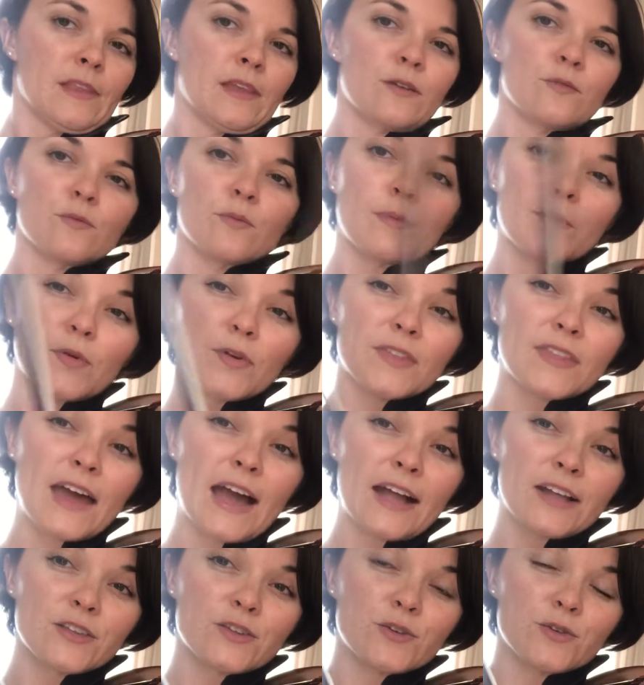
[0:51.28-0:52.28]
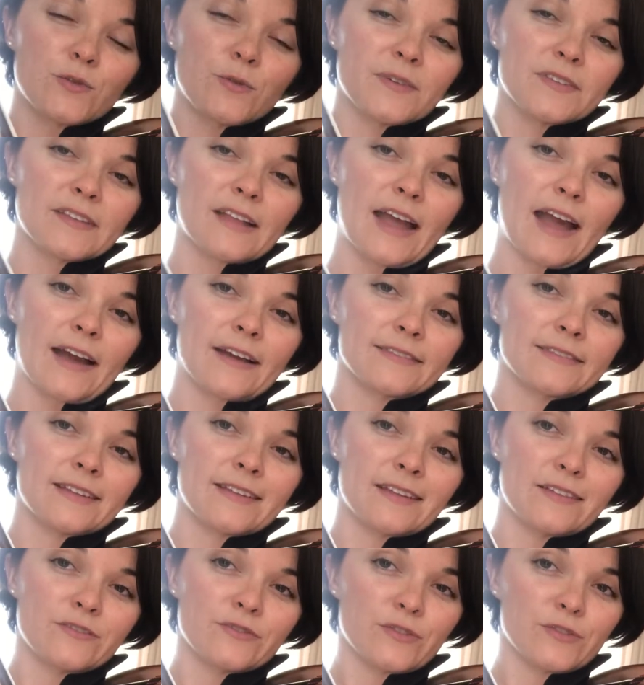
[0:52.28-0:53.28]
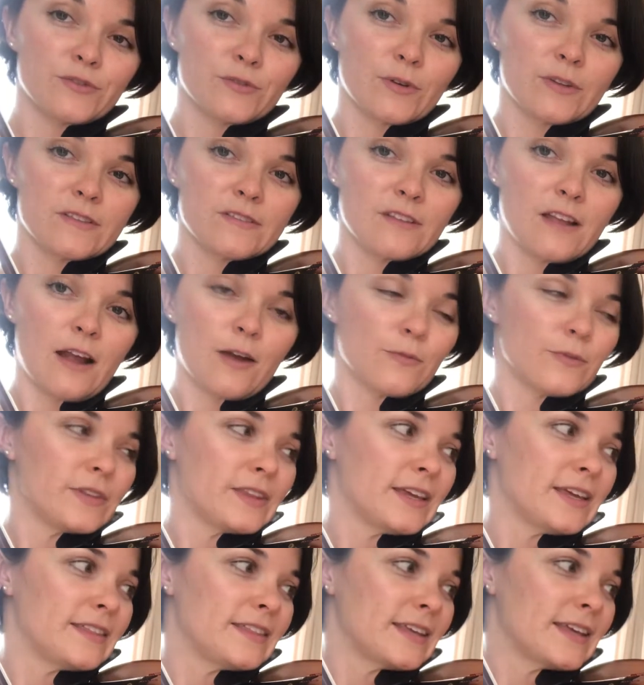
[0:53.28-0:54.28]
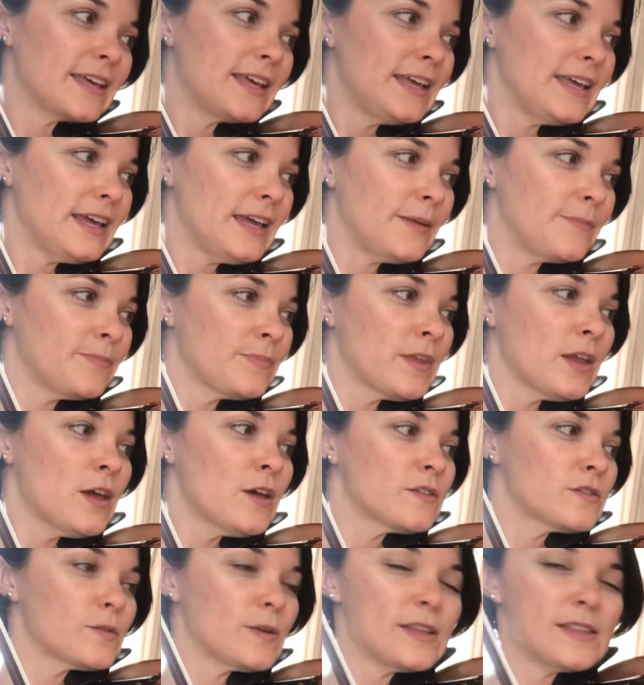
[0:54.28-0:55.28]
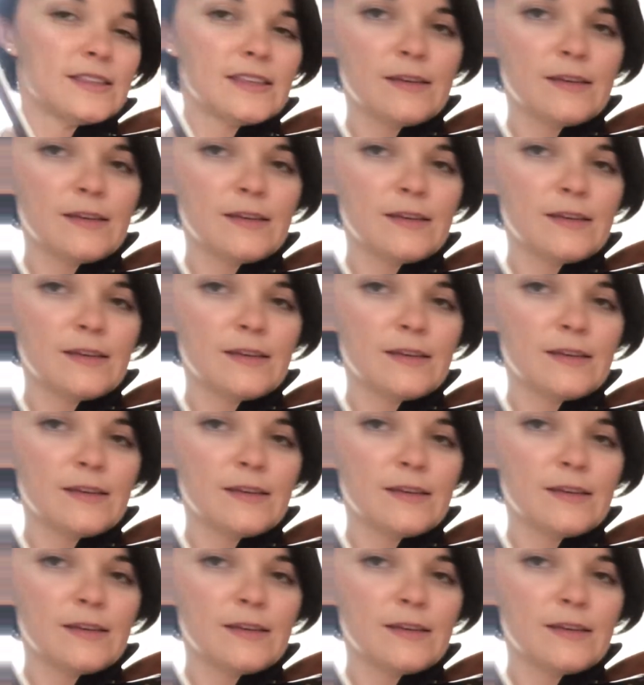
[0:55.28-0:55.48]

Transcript: Remember, that two was an accidental, so it's not really in the key. So in D